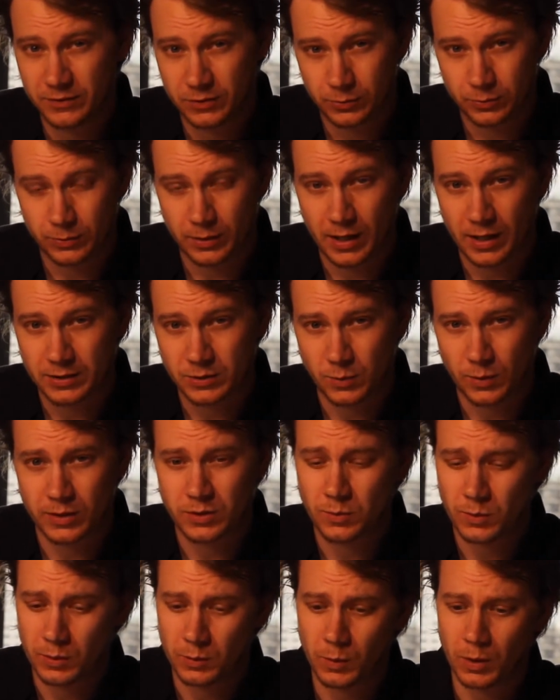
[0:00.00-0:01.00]

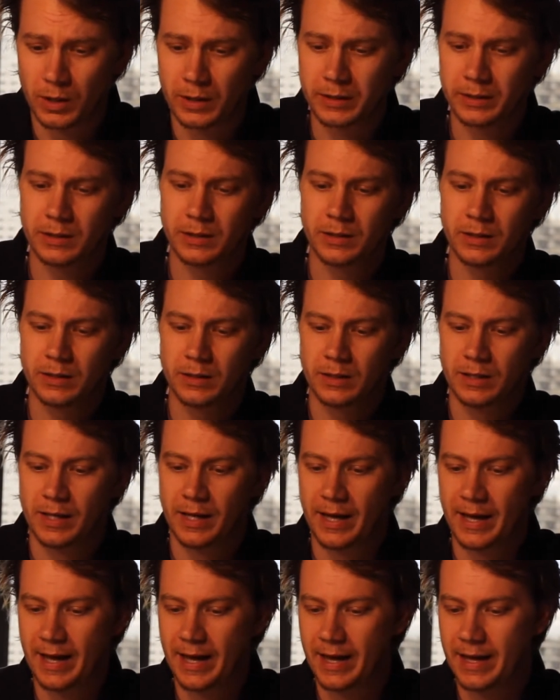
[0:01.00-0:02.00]
2021,
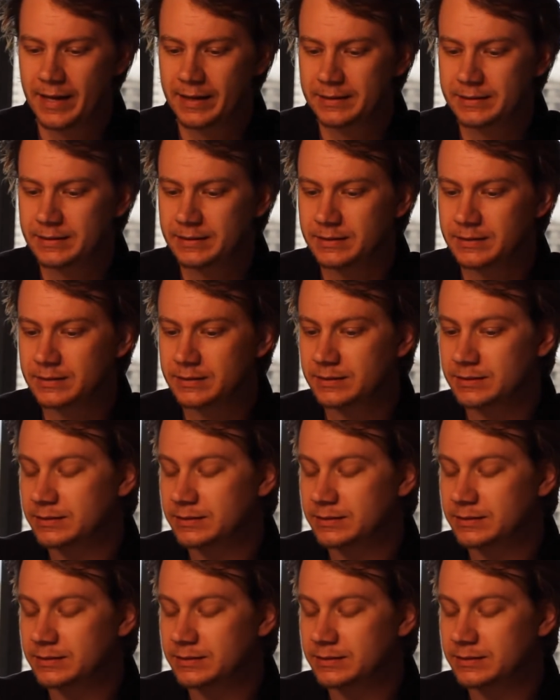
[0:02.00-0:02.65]
and